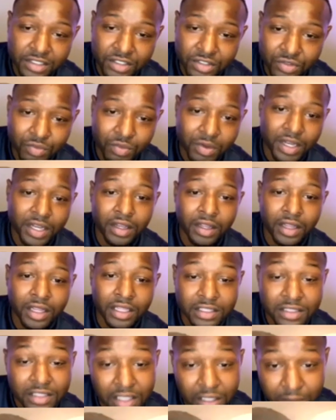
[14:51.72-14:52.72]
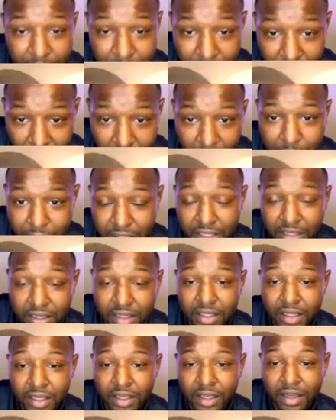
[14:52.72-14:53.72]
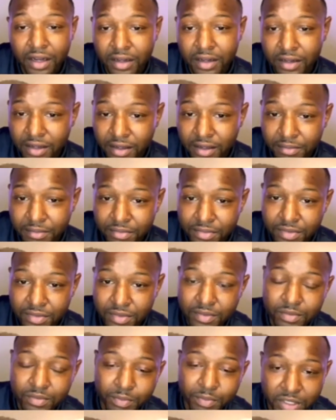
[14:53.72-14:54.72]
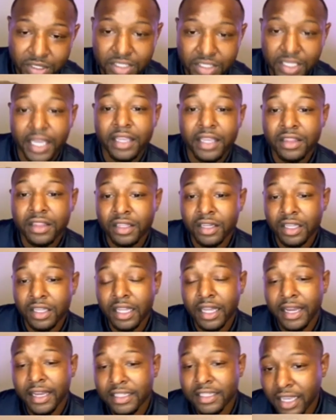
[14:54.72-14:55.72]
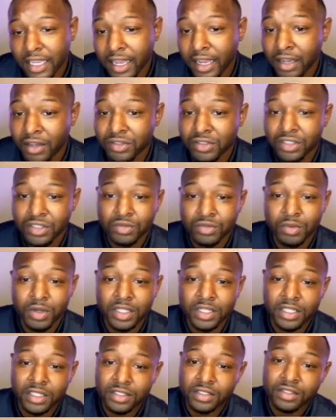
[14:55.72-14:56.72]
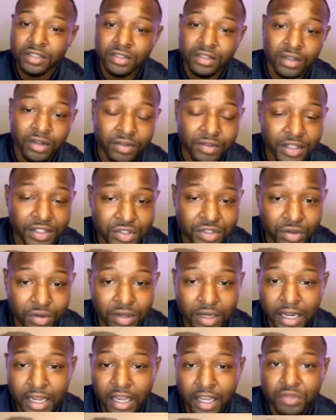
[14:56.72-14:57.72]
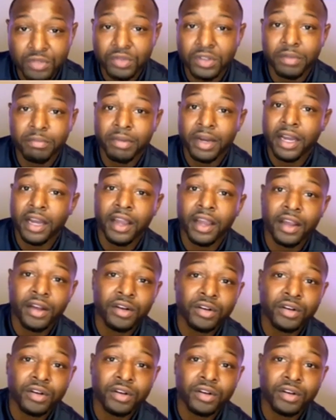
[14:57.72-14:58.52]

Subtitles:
as well as them helping protect the client's houses, whether it's, you know, they're showing the house with the buyer